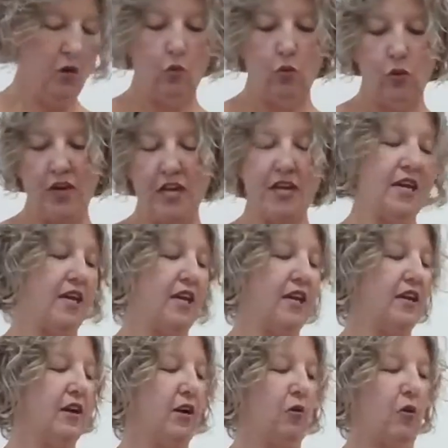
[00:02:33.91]
We
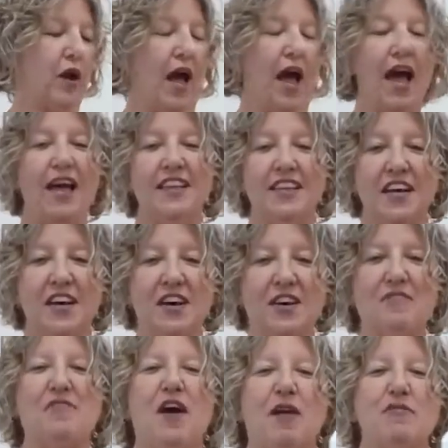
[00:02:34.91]
need what I
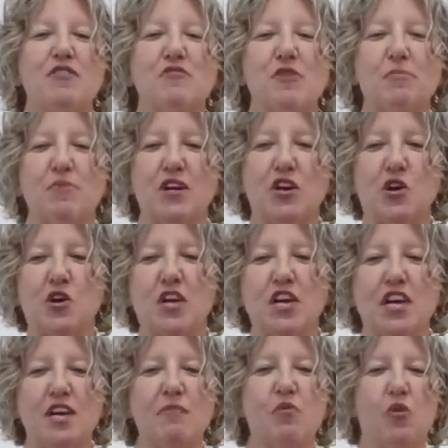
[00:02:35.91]
love, heavy whipping
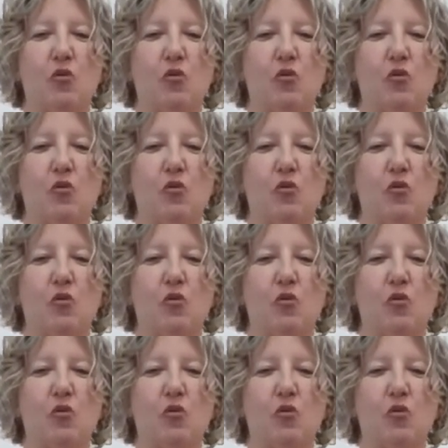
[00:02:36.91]
cream,